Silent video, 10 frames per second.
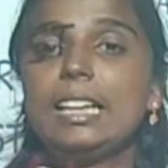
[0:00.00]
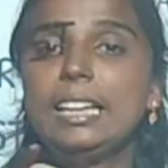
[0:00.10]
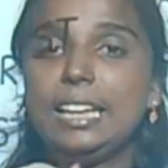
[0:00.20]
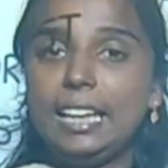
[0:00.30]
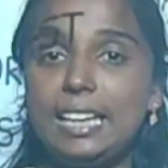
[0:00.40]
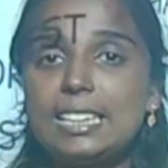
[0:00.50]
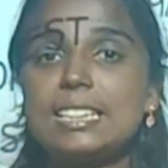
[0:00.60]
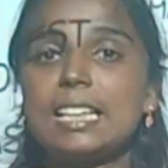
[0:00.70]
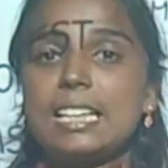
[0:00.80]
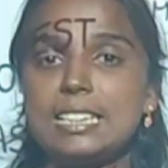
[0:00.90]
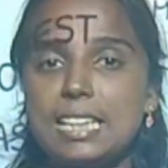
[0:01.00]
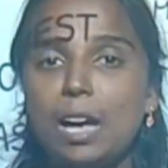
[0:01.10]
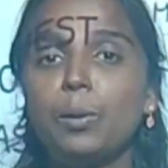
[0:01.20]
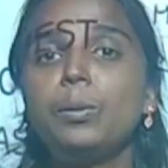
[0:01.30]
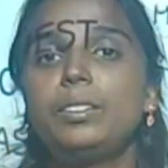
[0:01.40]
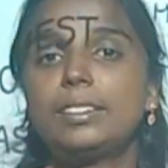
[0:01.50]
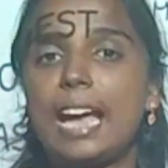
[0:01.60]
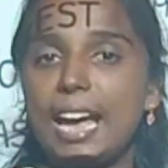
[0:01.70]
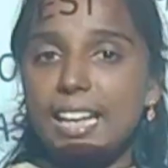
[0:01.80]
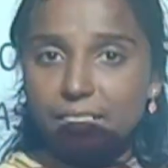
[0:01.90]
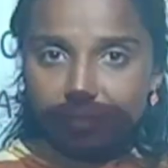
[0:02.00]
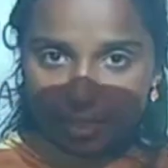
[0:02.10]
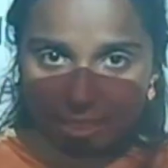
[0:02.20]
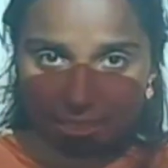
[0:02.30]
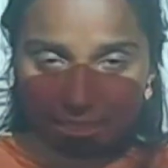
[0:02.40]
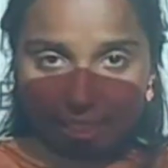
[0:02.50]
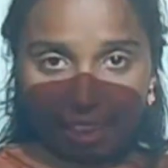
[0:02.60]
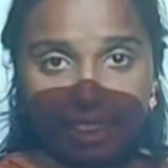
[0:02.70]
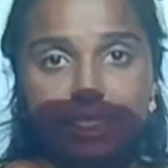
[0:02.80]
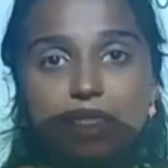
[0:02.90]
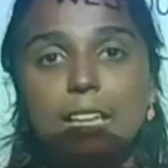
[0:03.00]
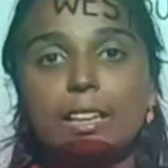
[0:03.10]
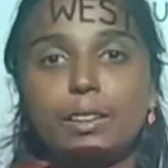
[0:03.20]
east, south and west, right?